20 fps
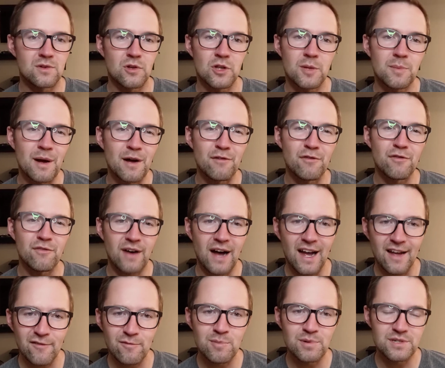only about
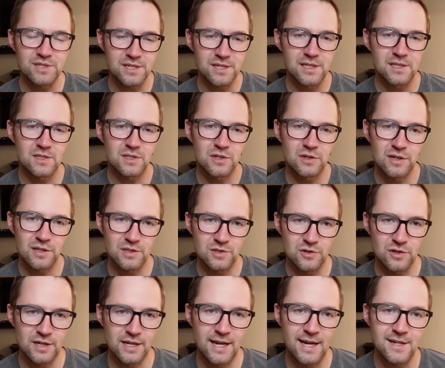5% of students
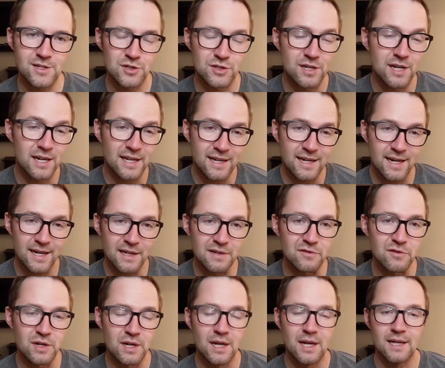are engaged in any kind of
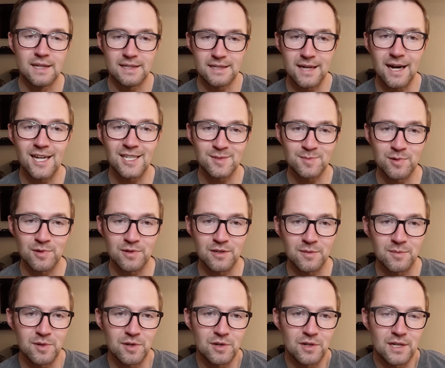gospel
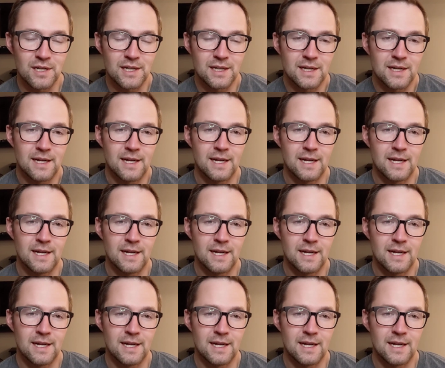community.